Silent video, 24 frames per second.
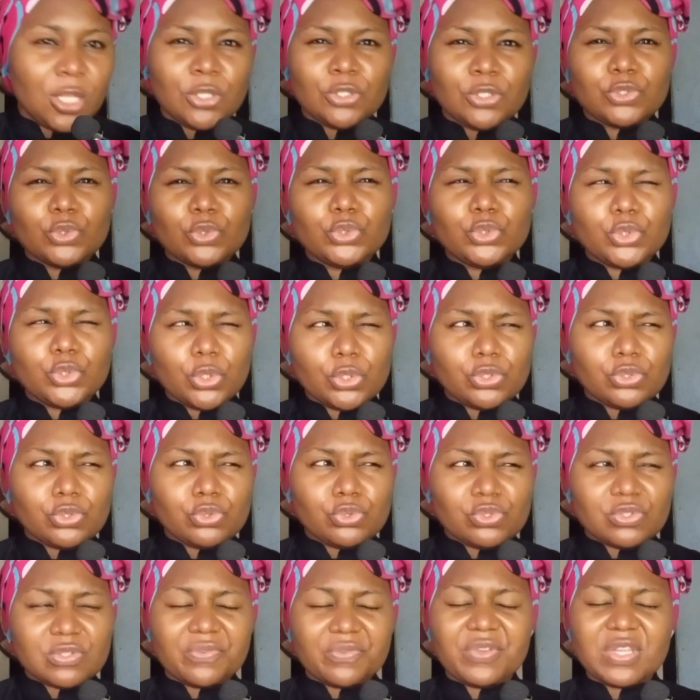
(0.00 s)
So those two
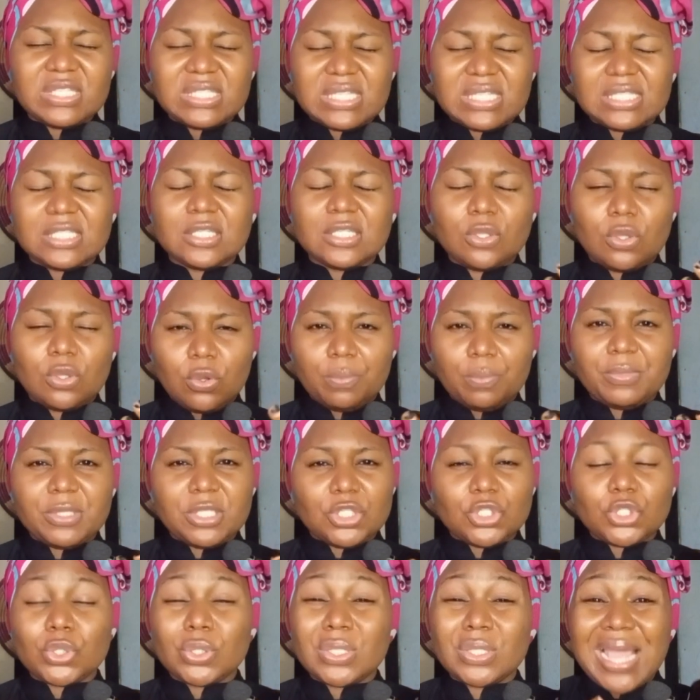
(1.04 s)
surfactants in
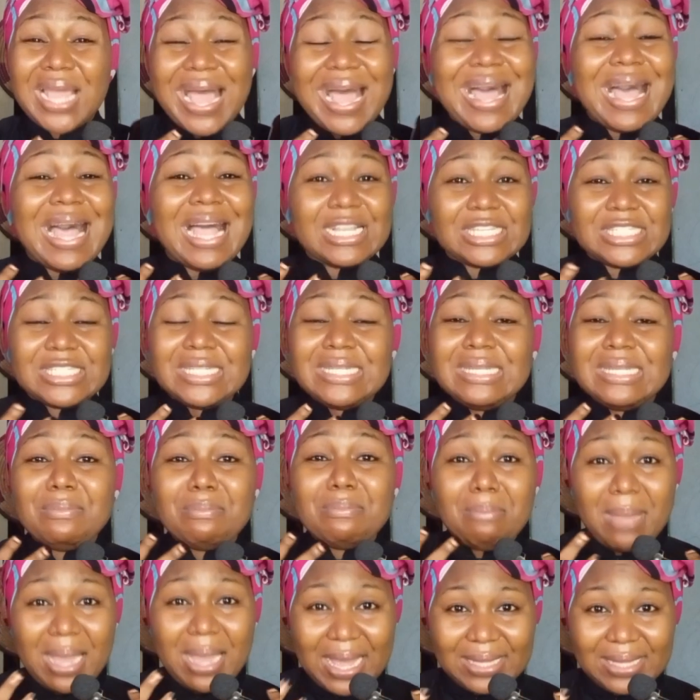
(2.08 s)
combination are actually
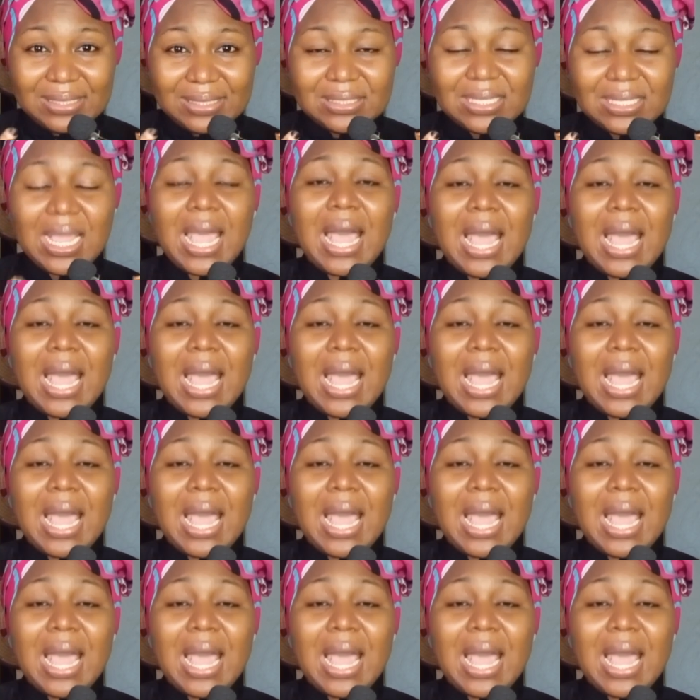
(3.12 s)
mild